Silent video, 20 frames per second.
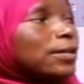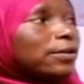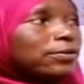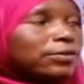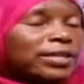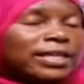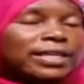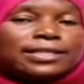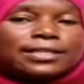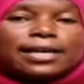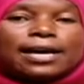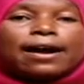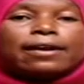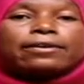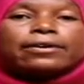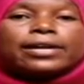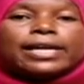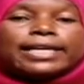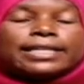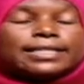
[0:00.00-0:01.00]
these
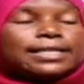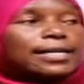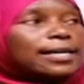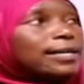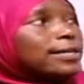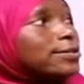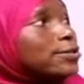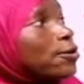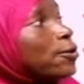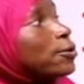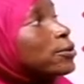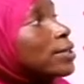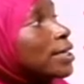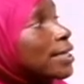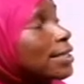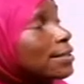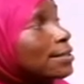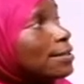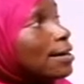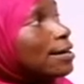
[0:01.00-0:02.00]
are letters or
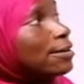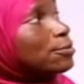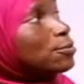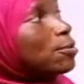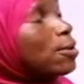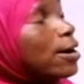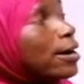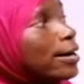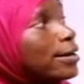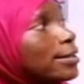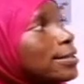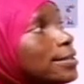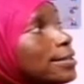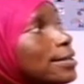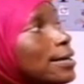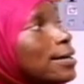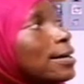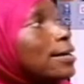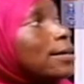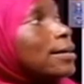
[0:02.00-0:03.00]
these are
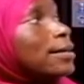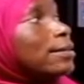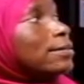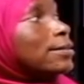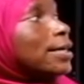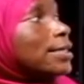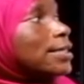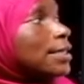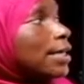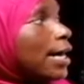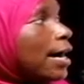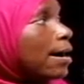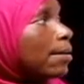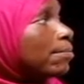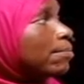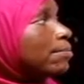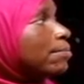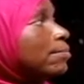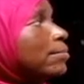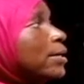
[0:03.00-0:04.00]
words that
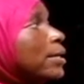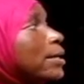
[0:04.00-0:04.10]
come